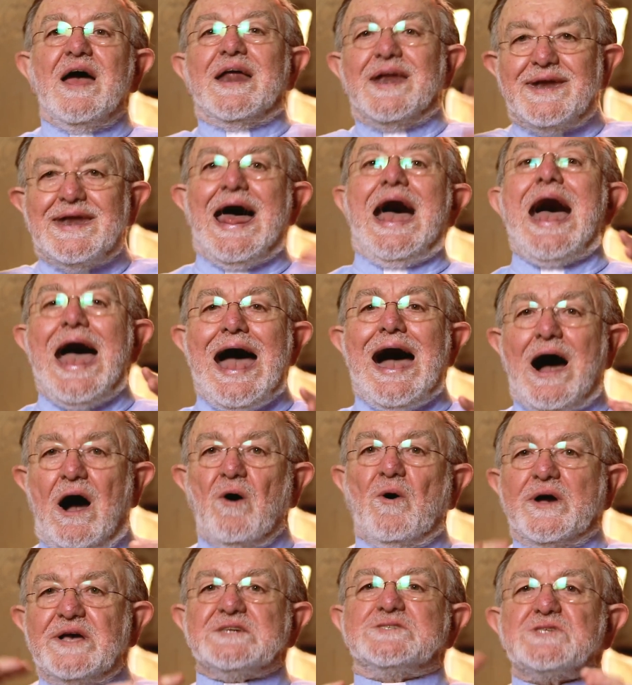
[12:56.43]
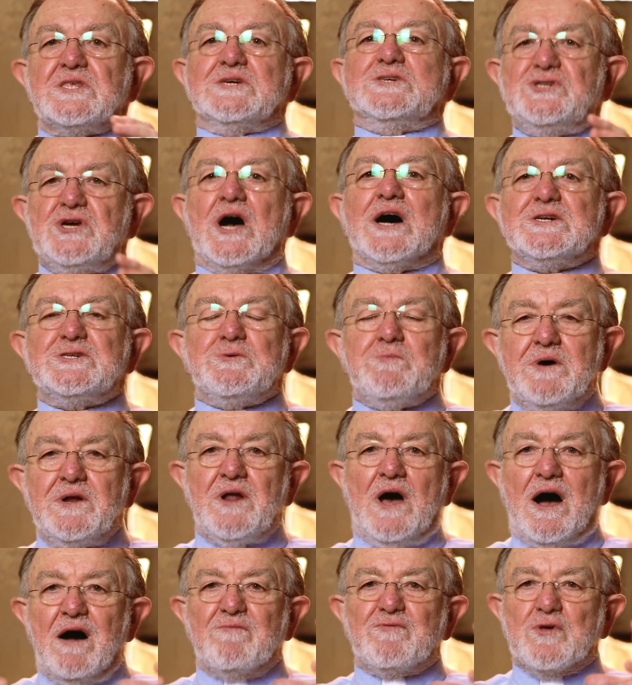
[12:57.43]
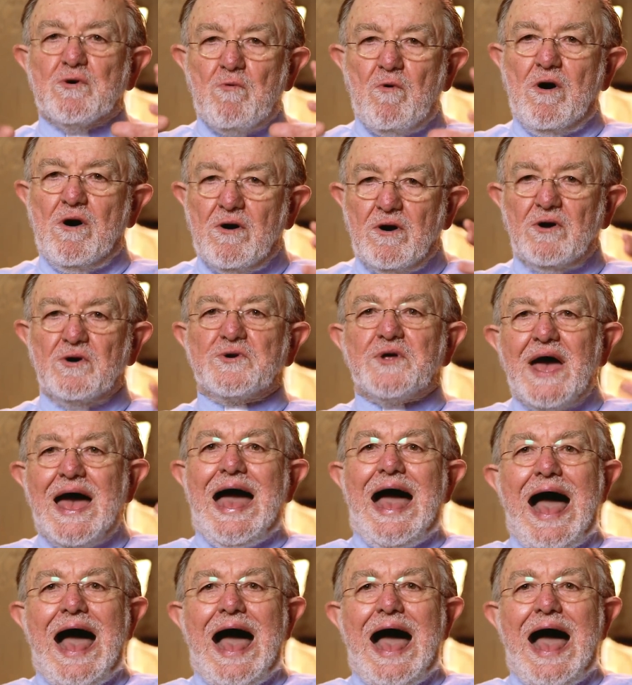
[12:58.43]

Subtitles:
Now is the judgment of the world.